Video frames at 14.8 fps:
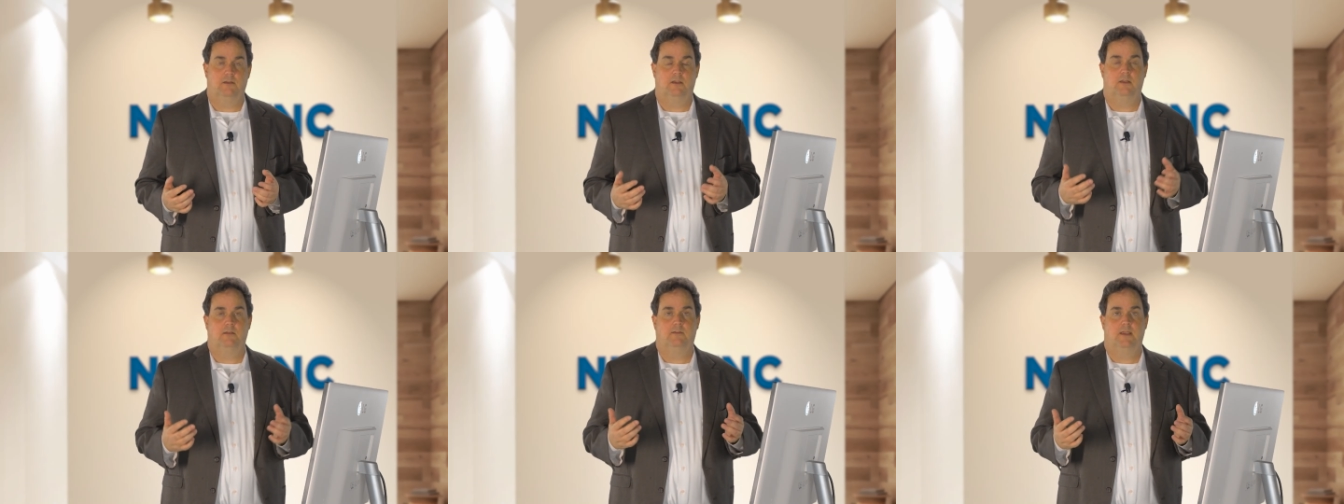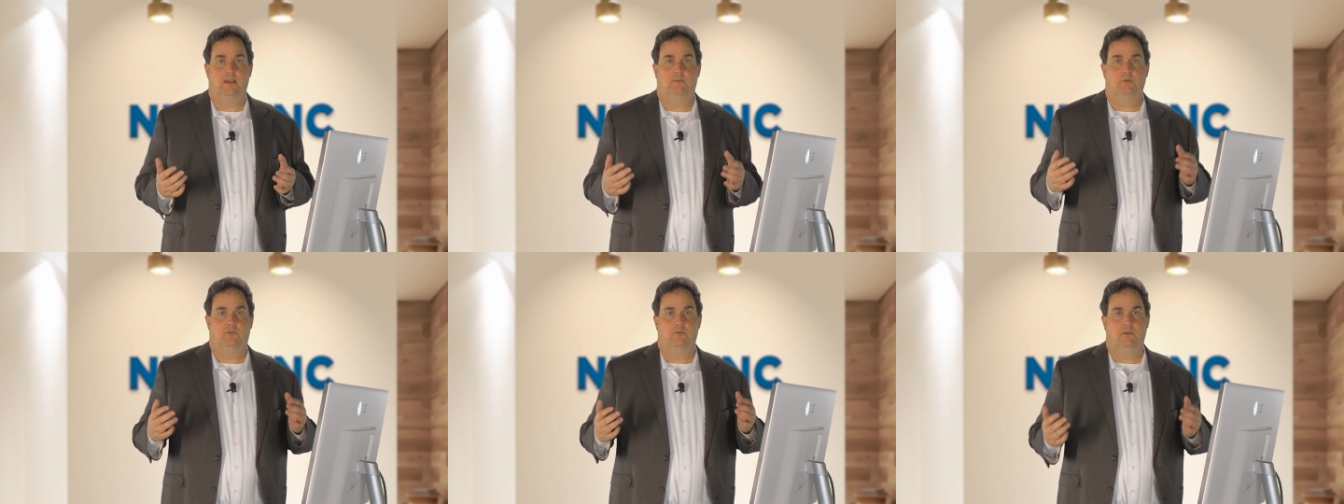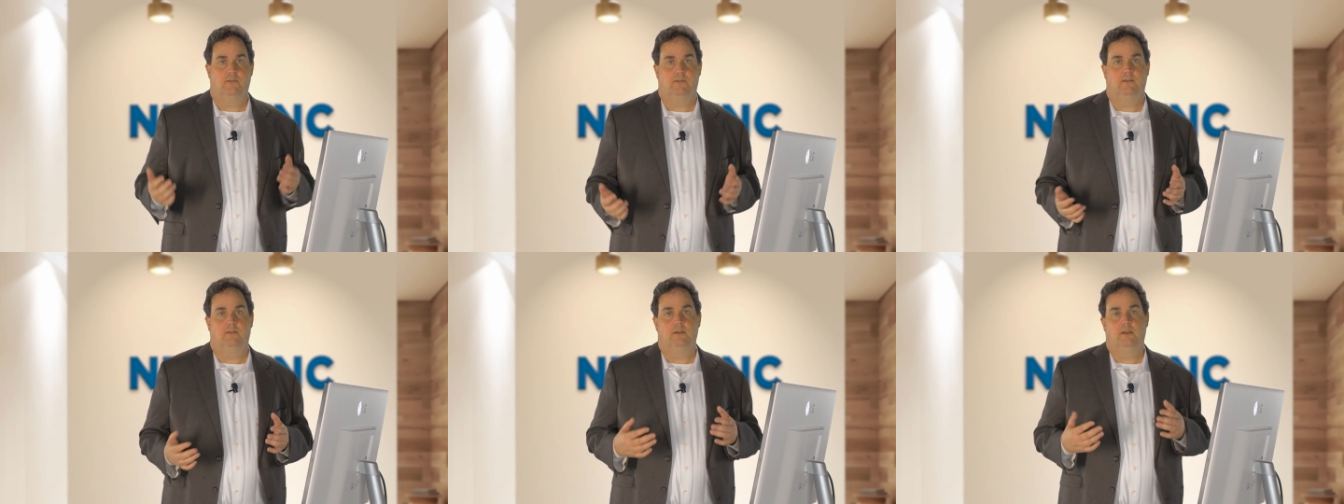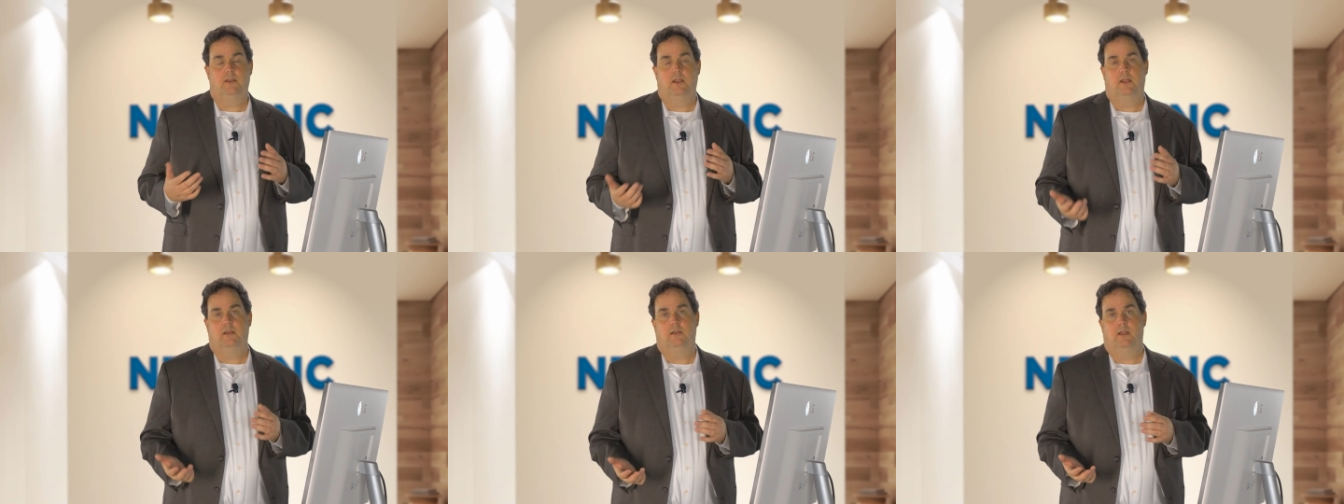it can take between
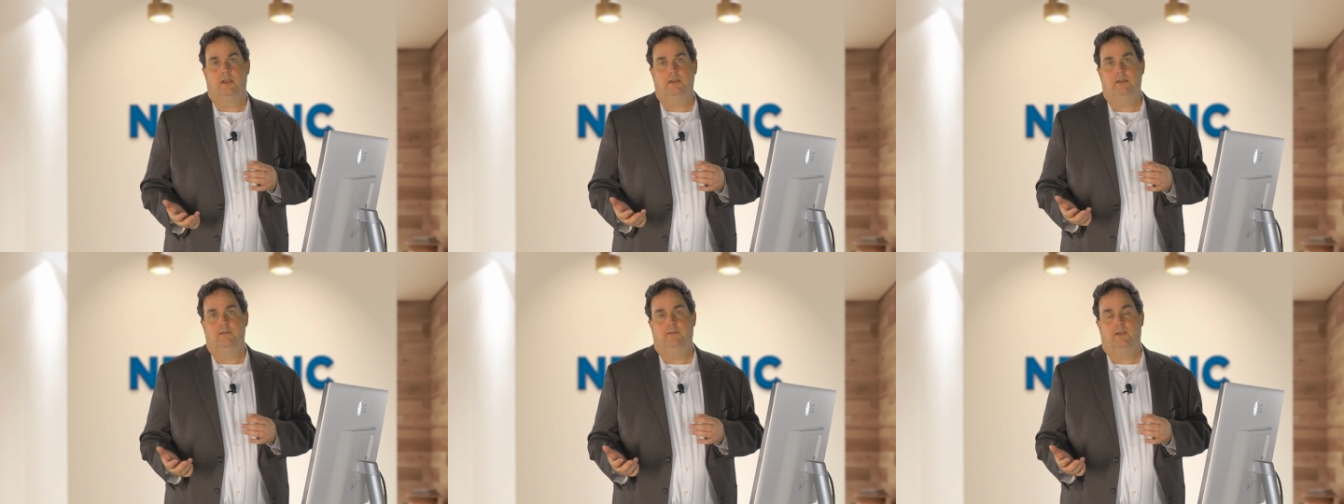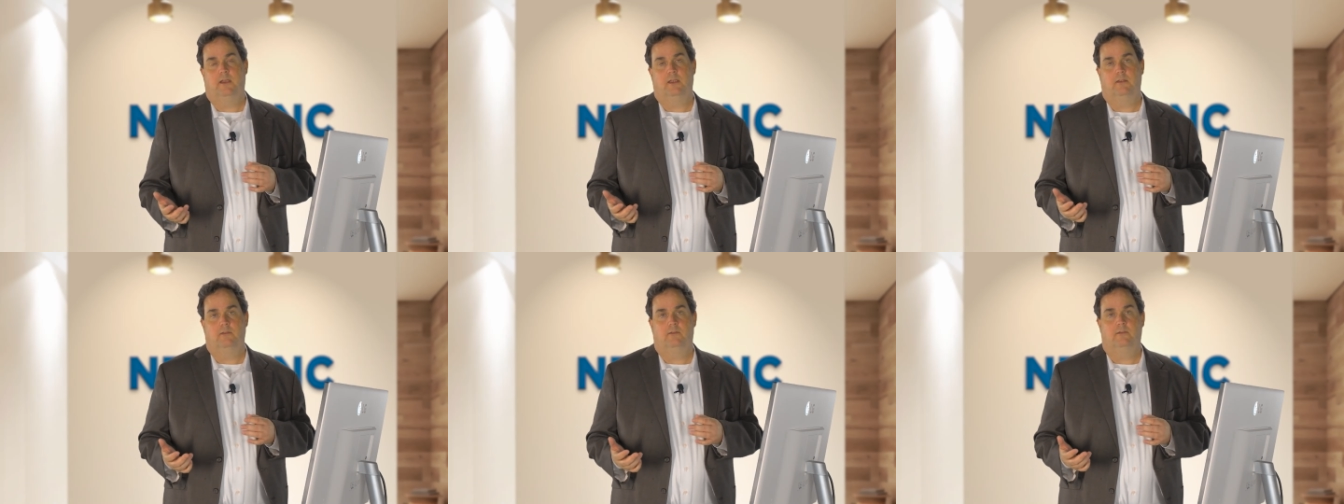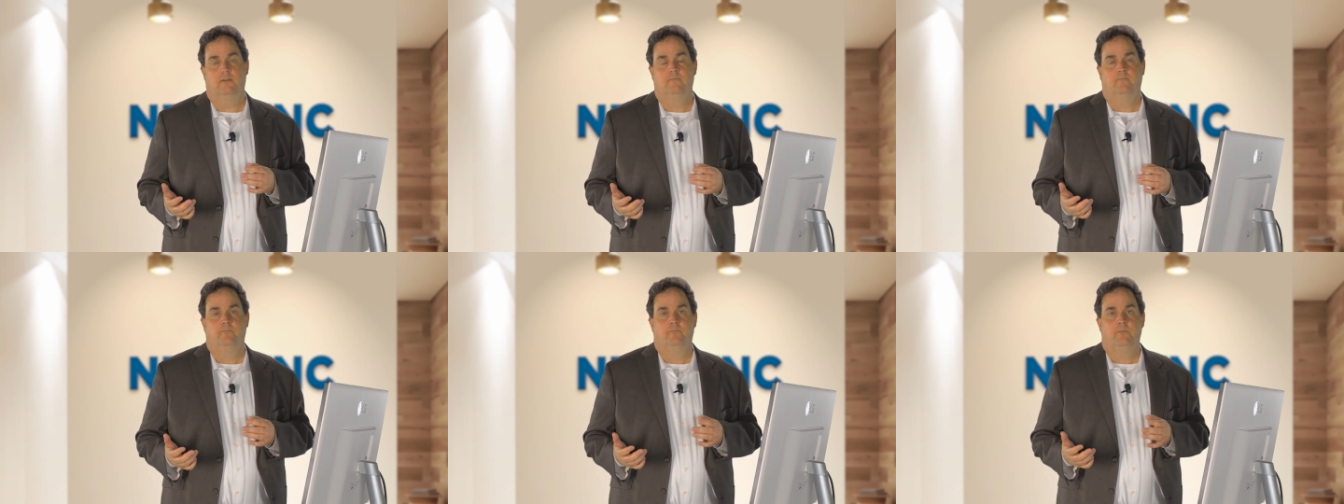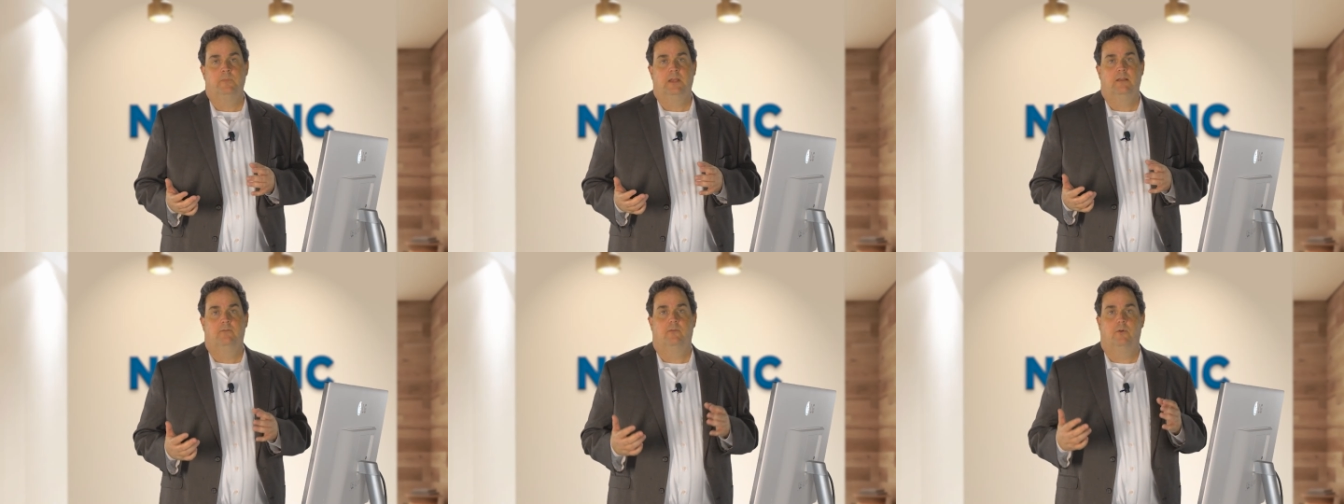60 and 90 seconds
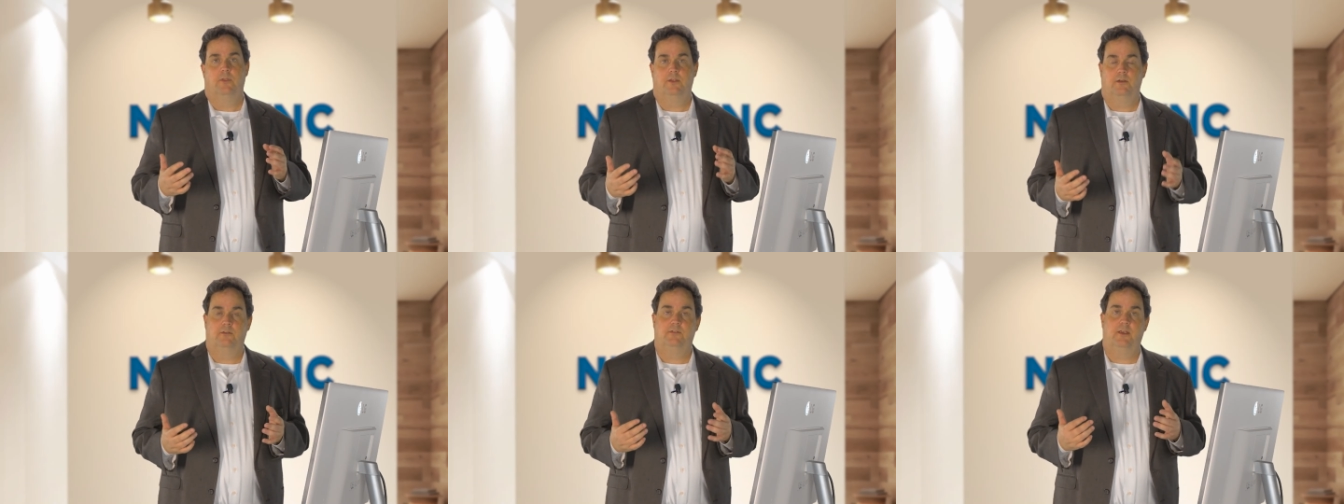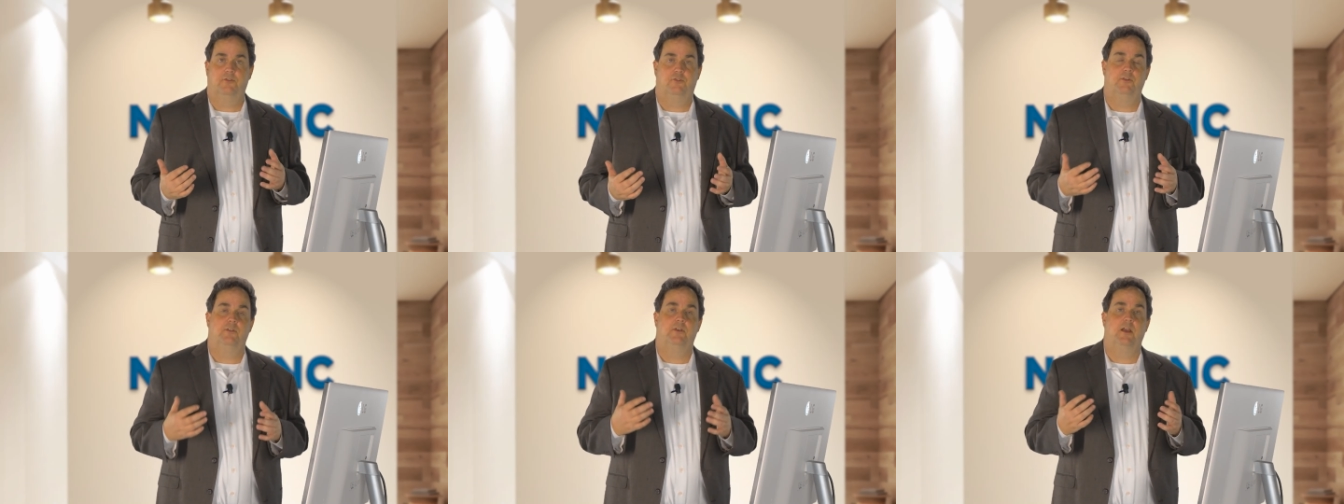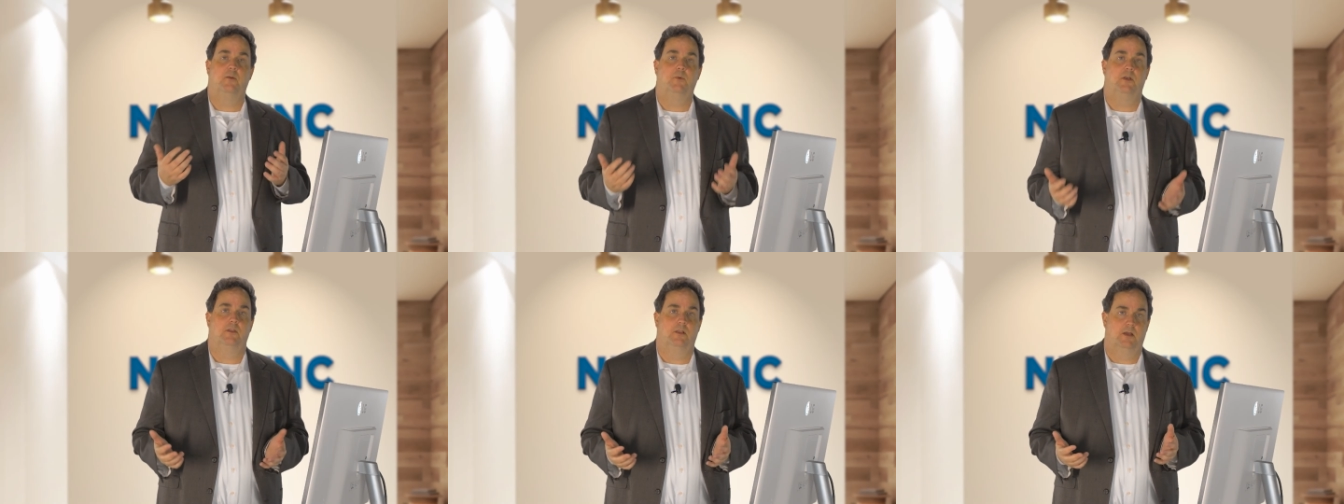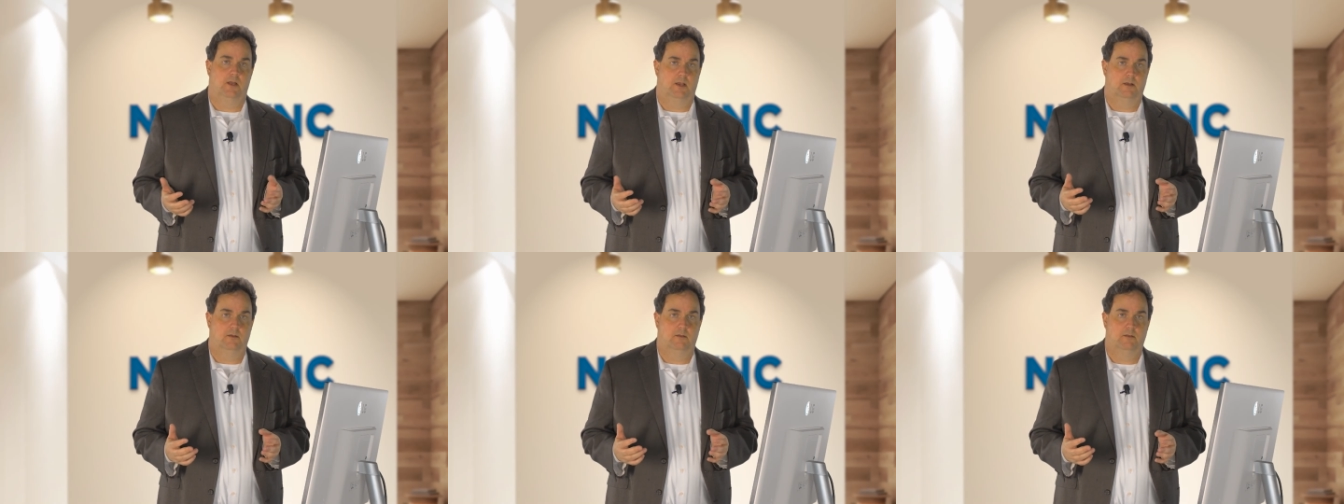for their session to come online.